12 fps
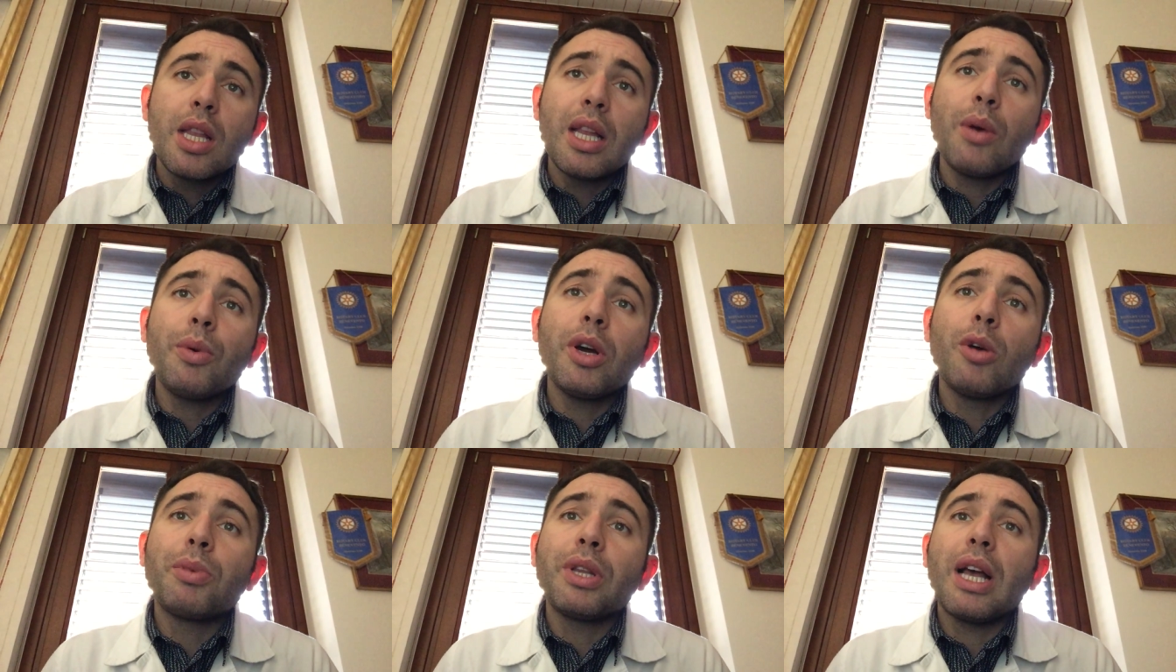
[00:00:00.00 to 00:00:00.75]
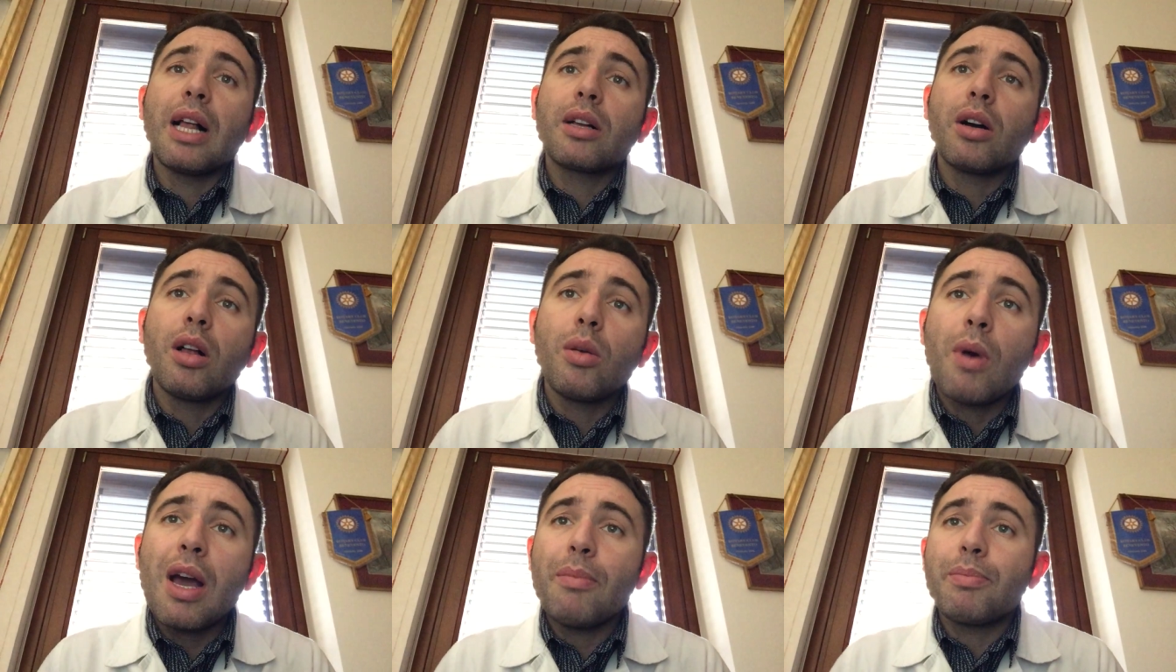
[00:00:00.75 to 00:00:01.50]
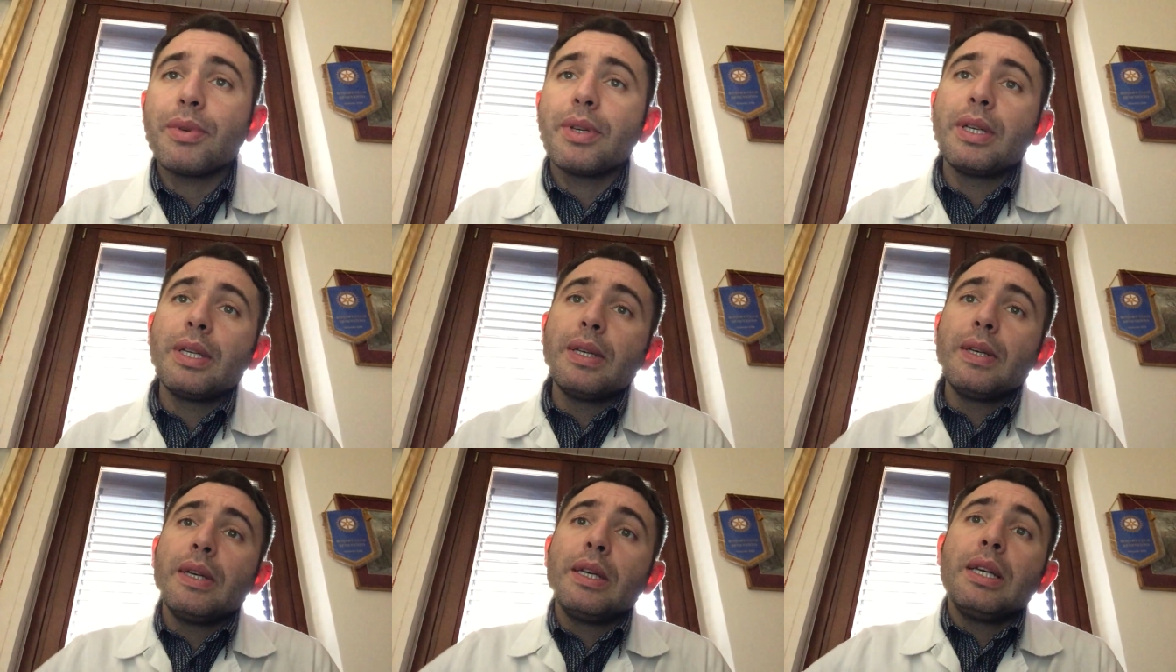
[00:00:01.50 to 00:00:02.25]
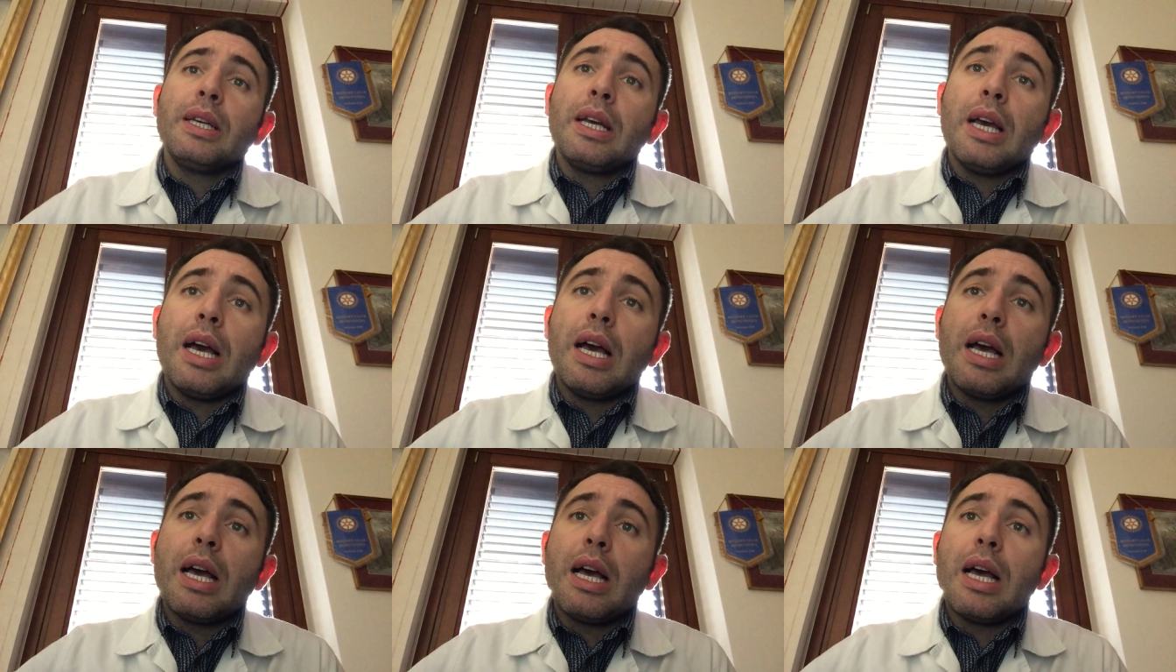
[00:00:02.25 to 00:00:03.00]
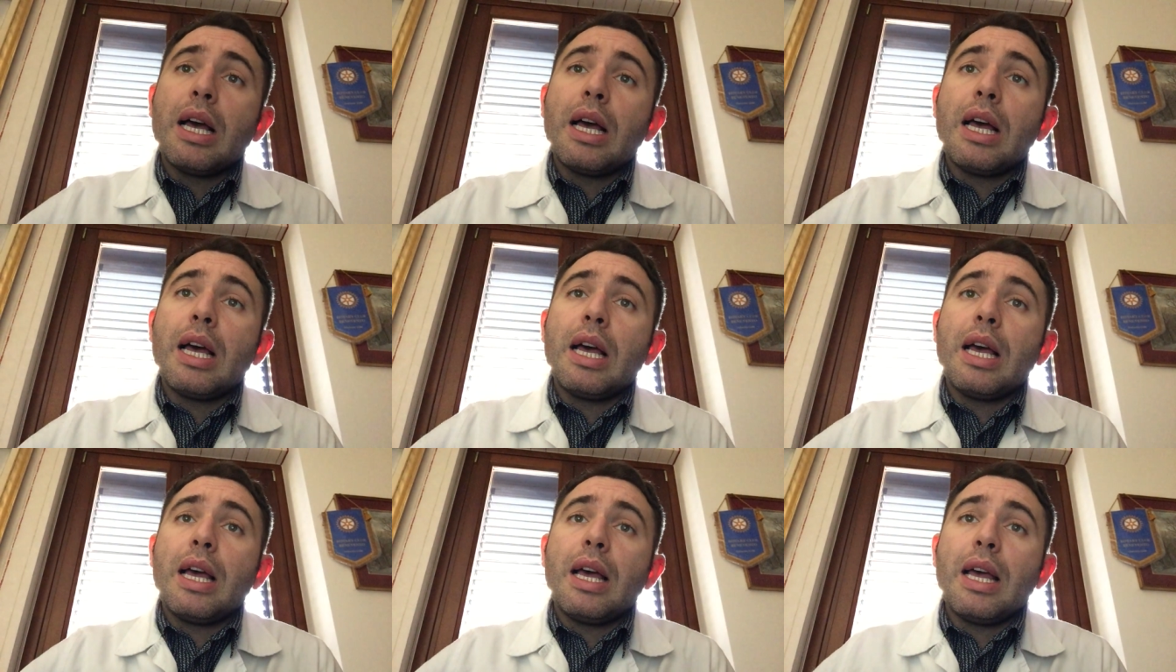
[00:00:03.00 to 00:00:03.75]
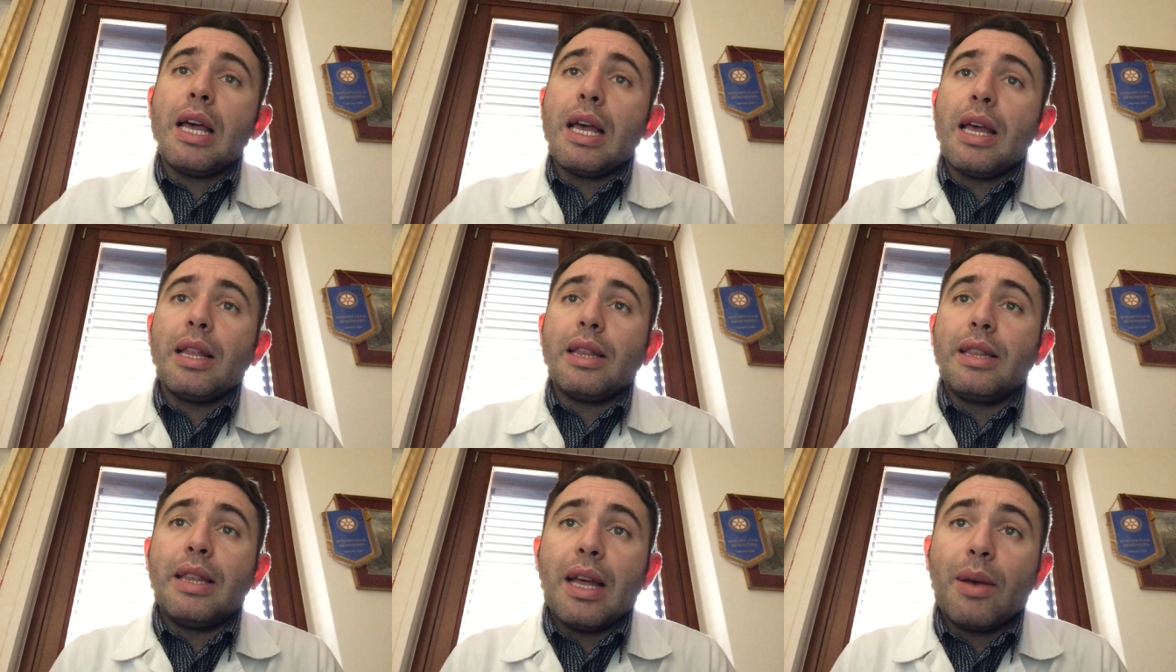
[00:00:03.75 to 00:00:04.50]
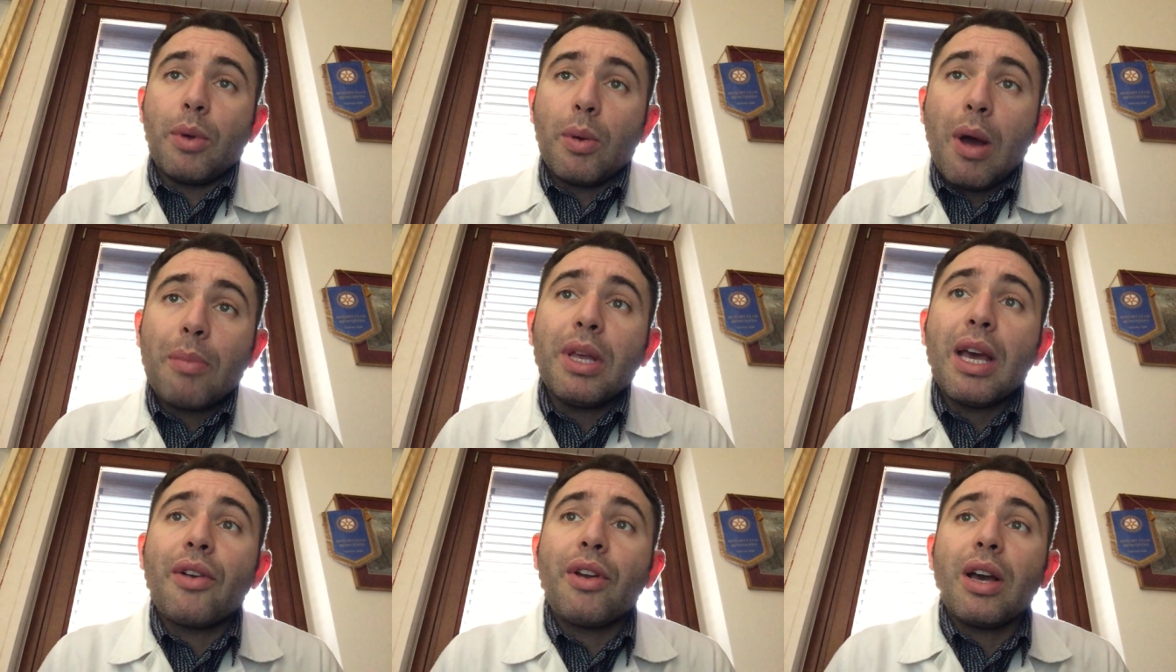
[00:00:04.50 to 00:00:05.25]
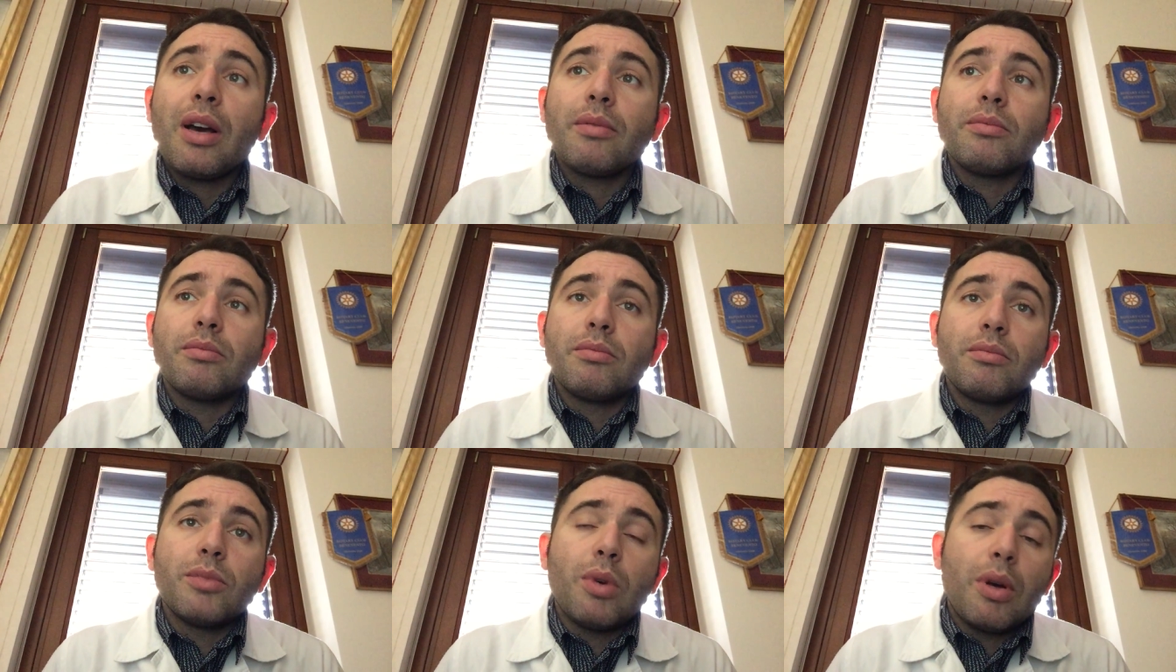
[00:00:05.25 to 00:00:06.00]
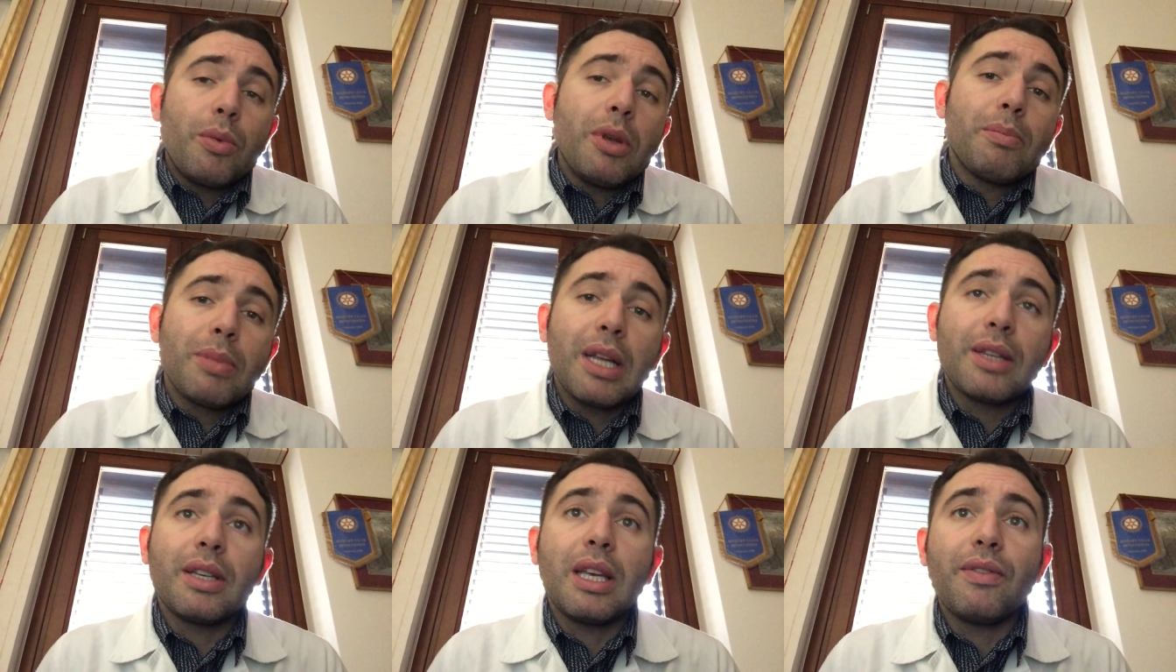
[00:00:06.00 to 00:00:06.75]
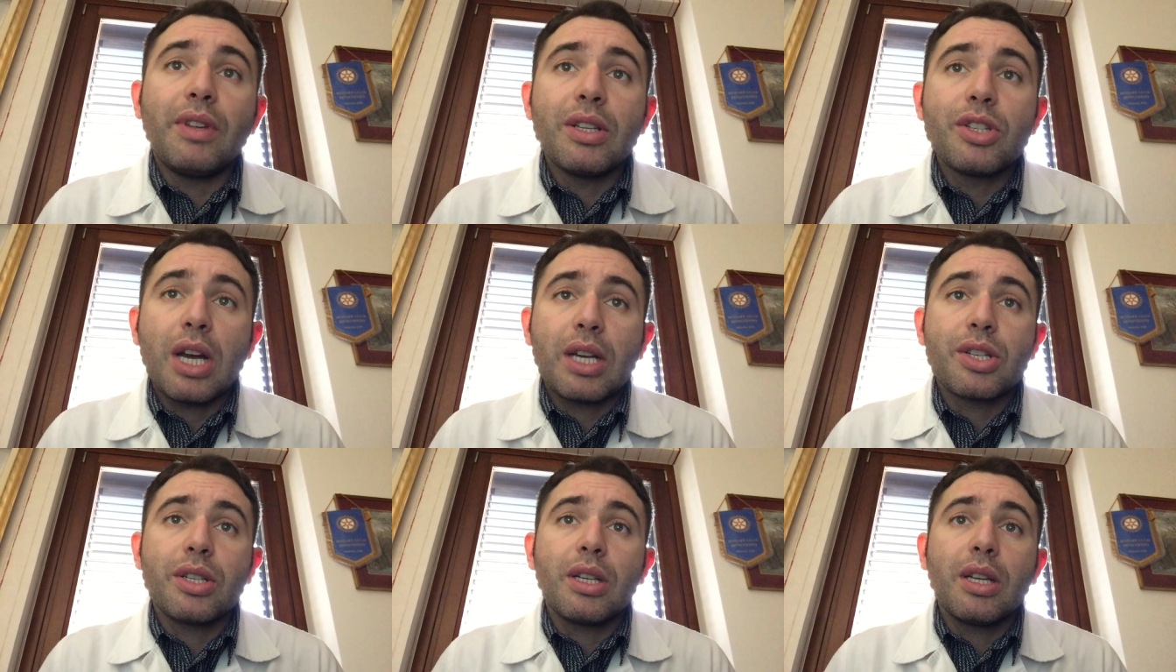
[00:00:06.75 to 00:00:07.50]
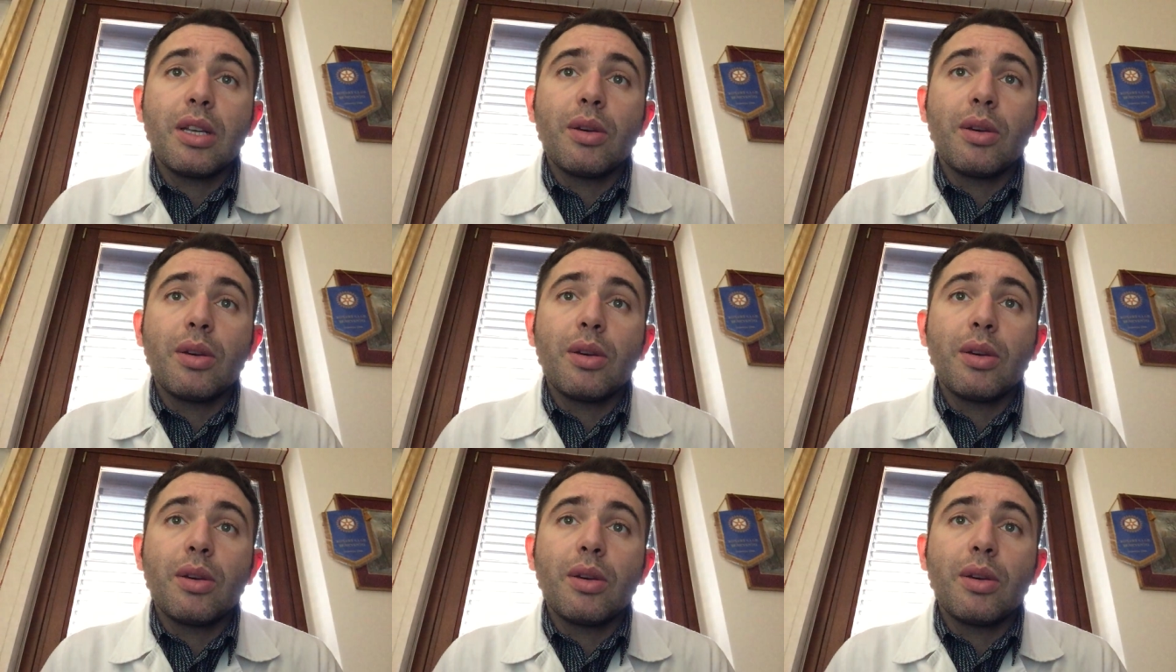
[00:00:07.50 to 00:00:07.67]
Then we open the alcohol wipe. Then we wipe the area where we plan to give the injection.